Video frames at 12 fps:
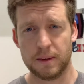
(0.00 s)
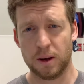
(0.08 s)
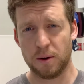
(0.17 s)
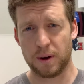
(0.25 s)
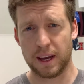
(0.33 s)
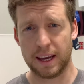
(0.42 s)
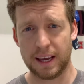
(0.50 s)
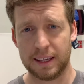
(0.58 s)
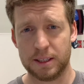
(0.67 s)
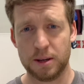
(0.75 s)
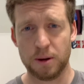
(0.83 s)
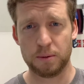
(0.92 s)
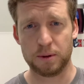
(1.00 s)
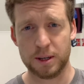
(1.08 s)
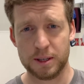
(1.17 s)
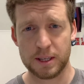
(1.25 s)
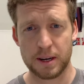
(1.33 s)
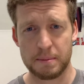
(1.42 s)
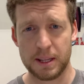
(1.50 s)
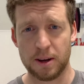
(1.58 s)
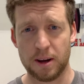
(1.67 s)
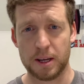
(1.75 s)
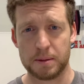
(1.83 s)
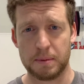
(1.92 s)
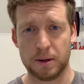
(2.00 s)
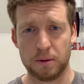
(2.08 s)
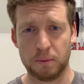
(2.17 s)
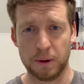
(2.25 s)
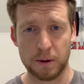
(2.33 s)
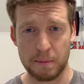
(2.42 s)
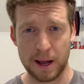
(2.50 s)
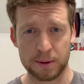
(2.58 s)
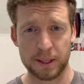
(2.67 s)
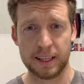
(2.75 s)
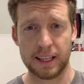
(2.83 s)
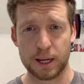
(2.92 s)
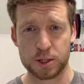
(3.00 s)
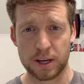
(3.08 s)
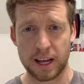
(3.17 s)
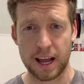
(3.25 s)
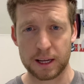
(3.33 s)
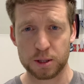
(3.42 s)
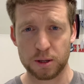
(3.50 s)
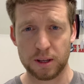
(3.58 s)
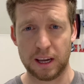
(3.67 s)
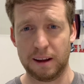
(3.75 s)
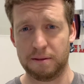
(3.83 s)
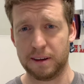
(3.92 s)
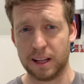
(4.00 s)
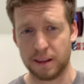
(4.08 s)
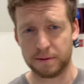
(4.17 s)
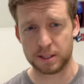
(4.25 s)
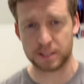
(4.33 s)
Okay, so turns out I'm in the hospital. We were mounting the electric axle, it fell off the